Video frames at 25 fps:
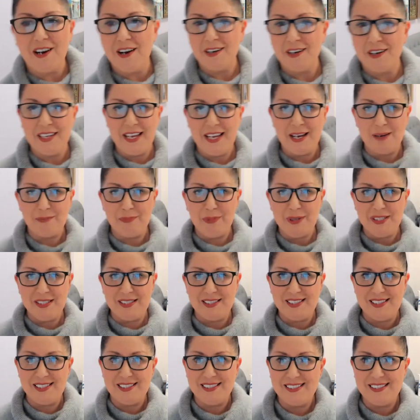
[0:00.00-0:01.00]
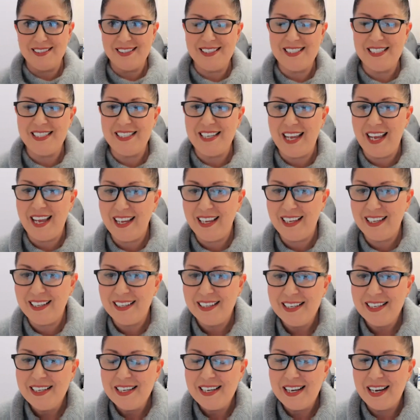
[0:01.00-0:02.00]
on campus today,
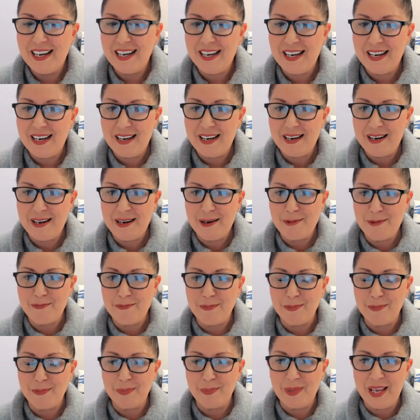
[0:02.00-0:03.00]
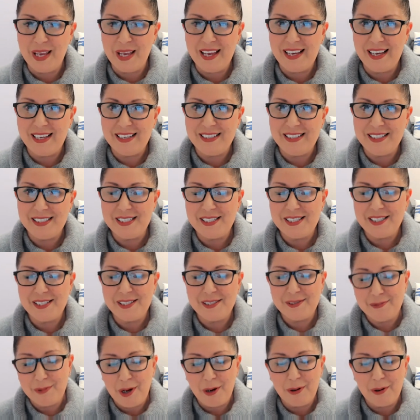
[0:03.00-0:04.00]
and
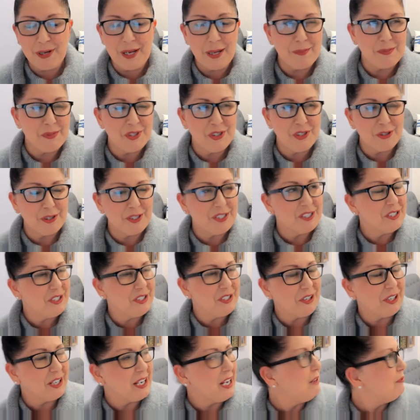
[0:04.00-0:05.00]
I'm sure it's dark